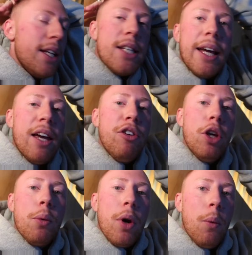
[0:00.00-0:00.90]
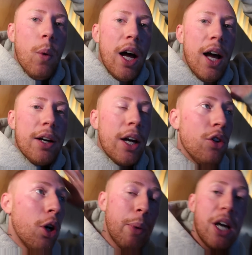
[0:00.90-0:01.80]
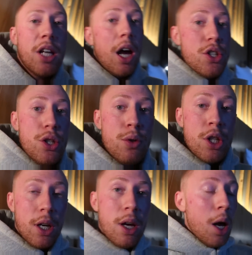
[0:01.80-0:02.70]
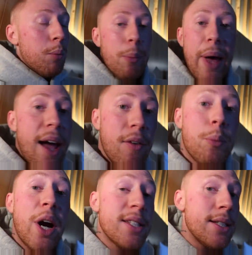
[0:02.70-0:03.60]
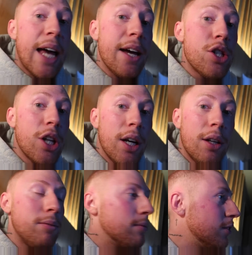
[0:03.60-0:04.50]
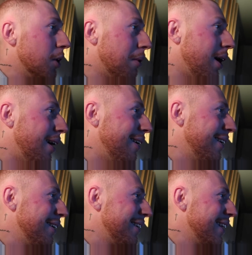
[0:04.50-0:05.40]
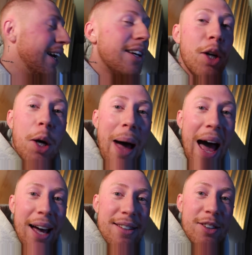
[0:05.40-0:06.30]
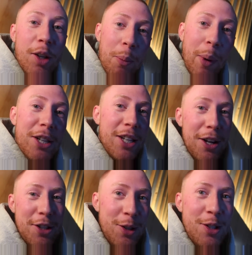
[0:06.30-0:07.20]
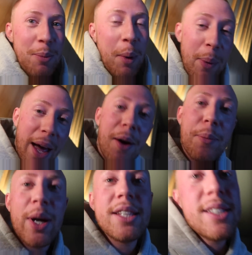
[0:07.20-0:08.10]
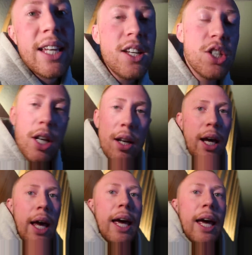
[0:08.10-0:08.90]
And it's like, if you were at work and your boss asked you to prepare a presentation. Your boss asked you to prepare a presentation.